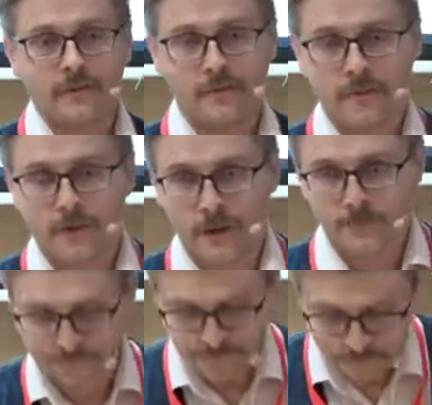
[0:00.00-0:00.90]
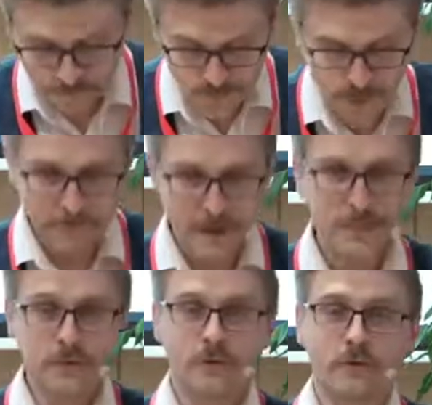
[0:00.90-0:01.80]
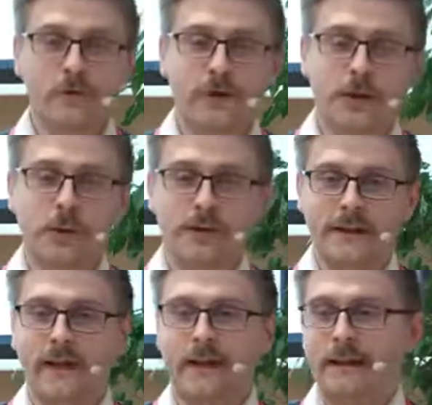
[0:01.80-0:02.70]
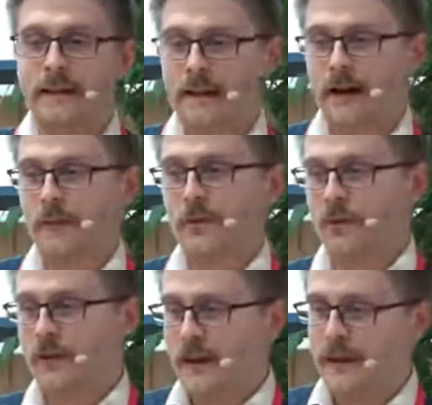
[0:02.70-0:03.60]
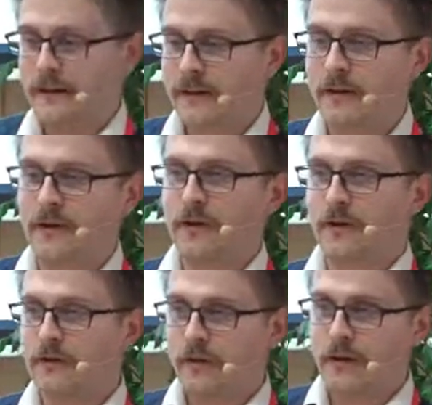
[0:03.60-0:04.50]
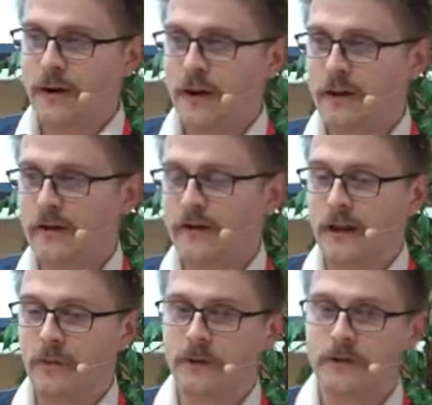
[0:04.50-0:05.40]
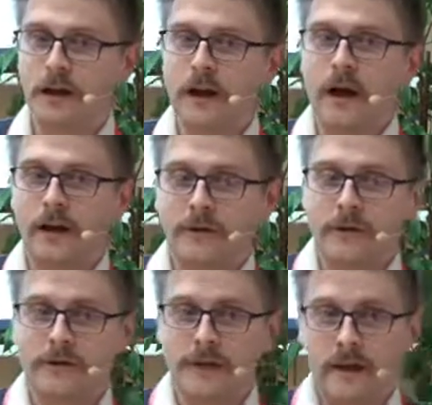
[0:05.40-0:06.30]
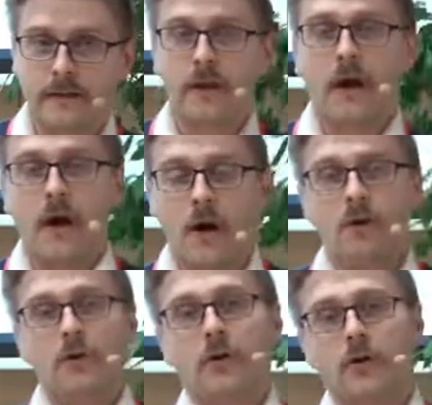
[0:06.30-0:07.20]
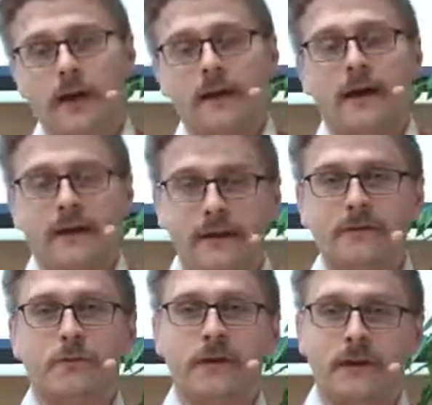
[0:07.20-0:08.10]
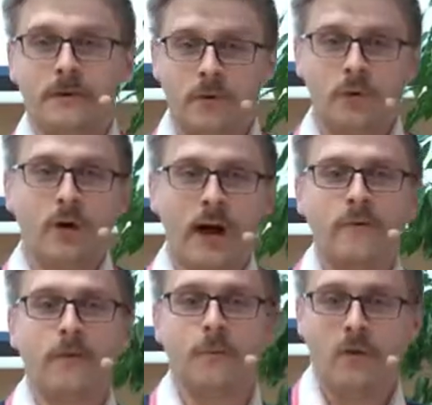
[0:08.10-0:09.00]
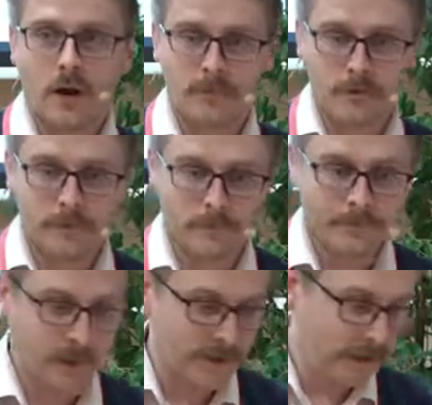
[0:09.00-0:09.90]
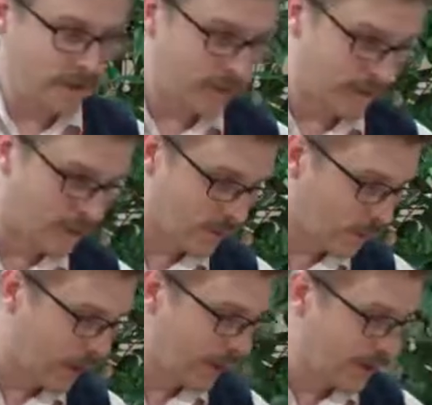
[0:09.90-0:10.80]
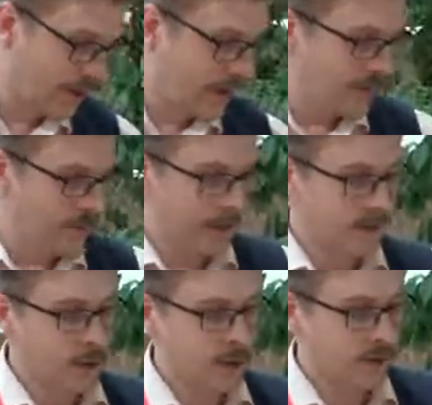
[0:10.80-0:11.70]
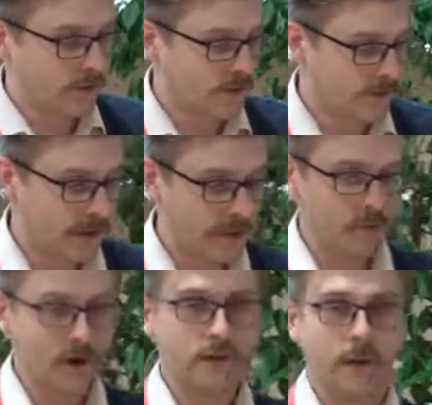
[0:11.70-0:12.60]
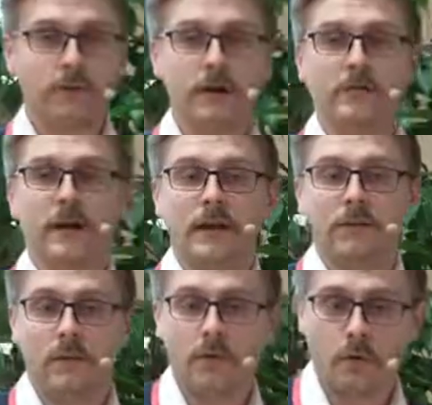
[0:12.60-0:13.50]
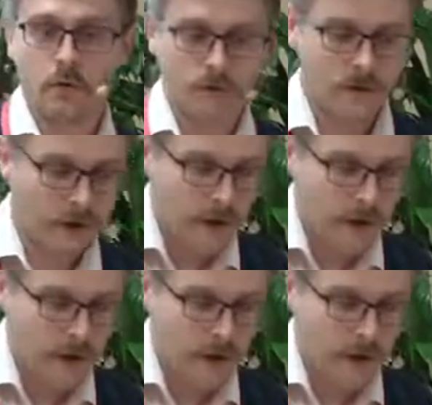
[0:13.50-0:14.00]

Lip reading: of people who will actually take the time to read your story, they will understand, oh, okay, I guess we do have a problem. And that is why data journalism can really, really improve